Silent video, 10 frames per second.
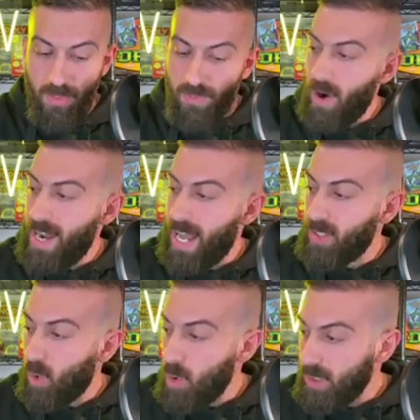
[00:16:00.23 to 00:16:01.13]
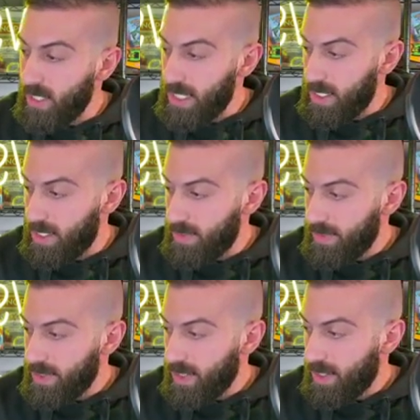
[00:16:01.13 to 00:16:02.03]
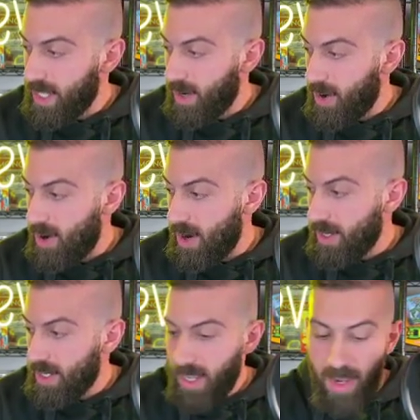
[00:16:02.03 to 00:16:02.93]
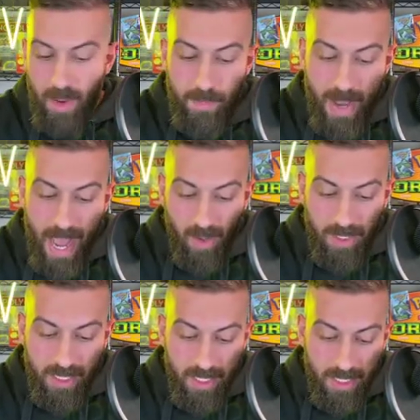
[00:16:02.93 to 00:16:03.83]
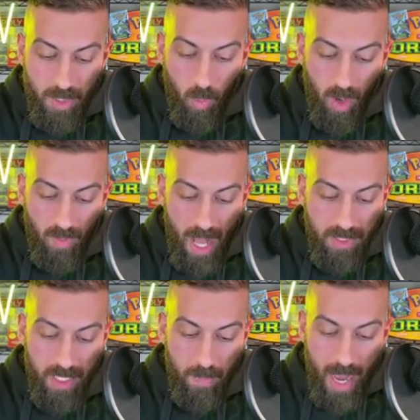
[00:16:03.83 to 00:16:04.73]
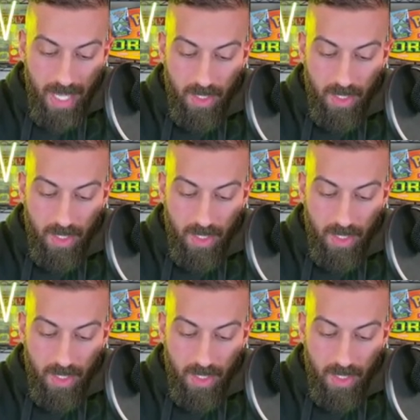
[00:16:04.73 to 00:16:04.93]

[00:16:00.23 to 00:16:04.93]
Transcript: far. Now normally there are about 12 hollows in a box.